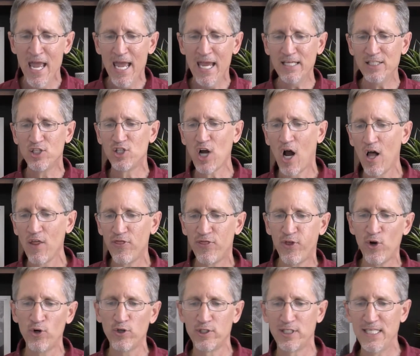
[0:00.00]
In John
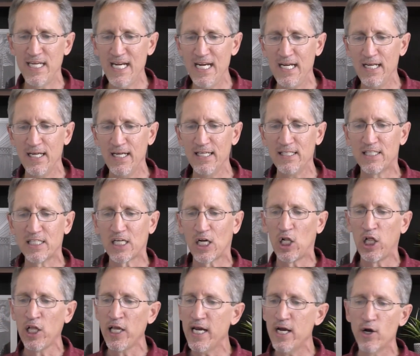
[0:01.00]
13, it's
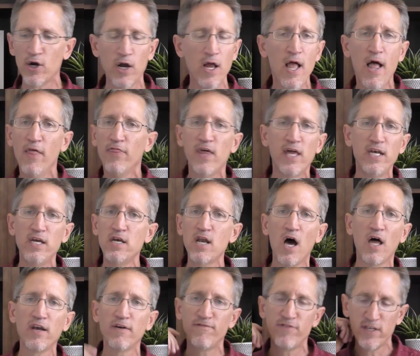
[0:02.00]
clear that
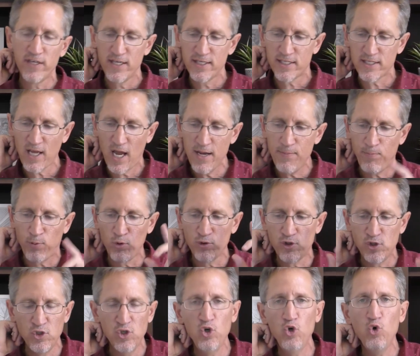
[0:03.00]
none of the
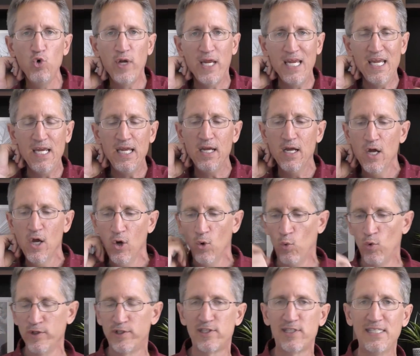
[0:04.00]
disciples knew he
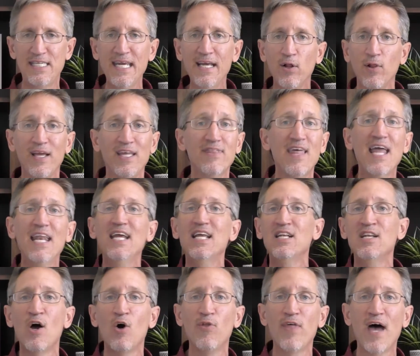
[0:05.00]
was stealing. They
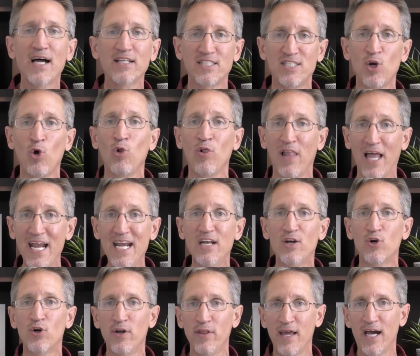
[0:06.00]
didn't know that till
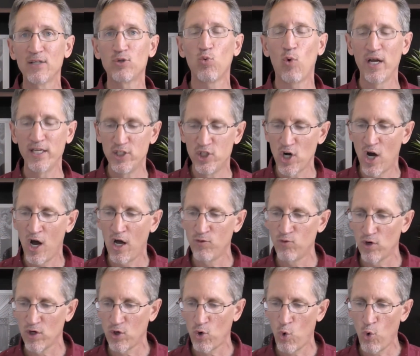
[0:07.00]
later, and that's why
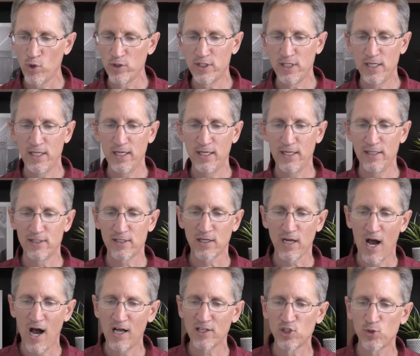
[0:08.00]
John records it in his
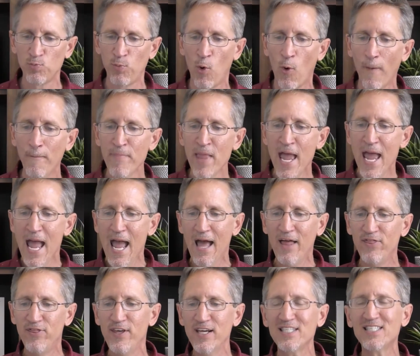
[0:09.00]
gospel.
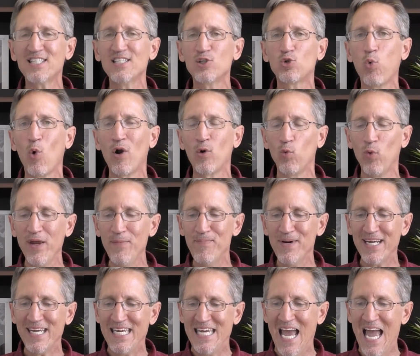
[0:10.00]
And this is where we
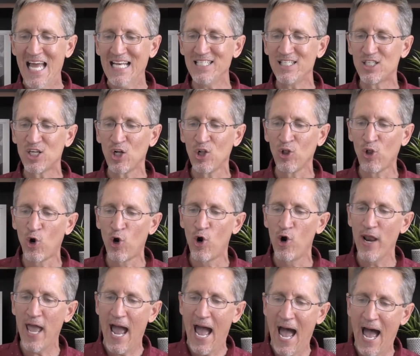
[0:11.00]
begin to
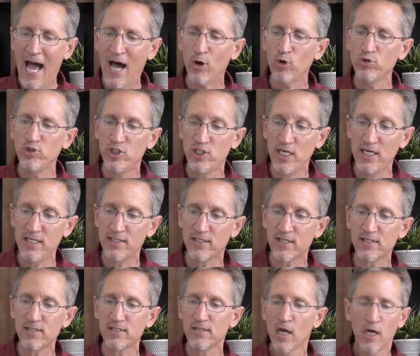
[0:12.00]
learn how
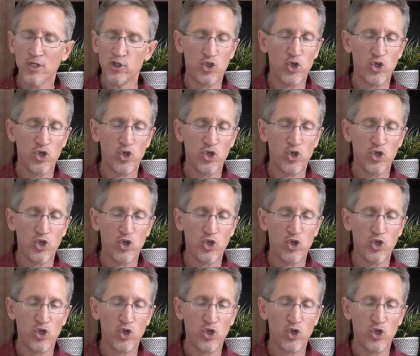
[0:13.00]
Judas,